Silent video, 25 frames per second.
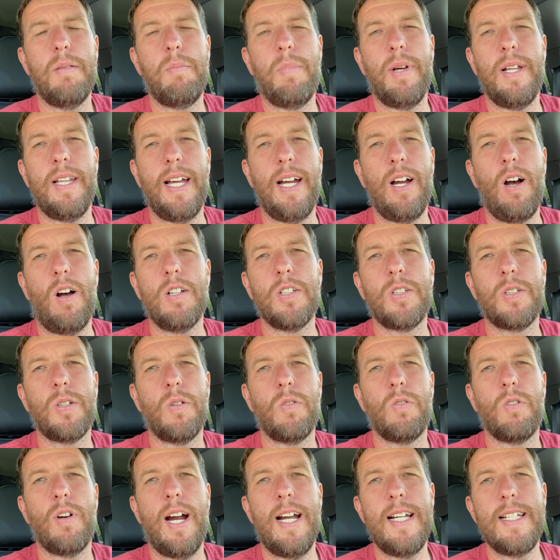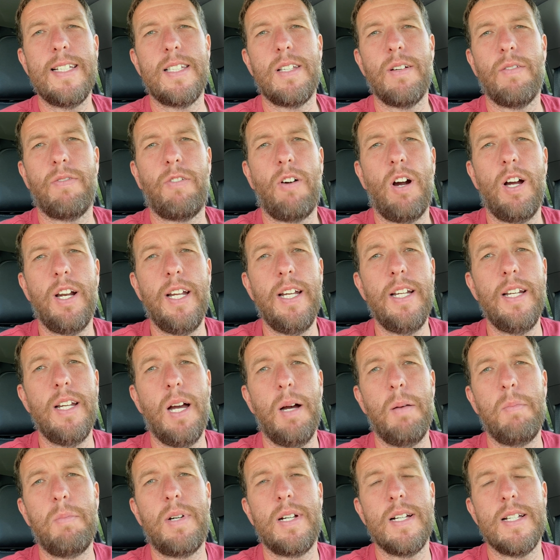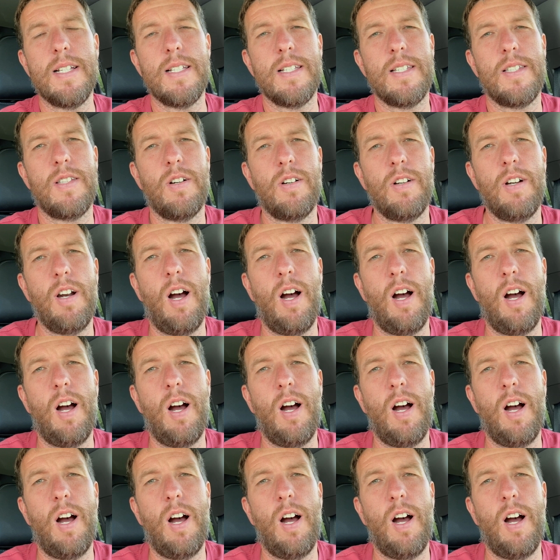but they also raise the front end up because they're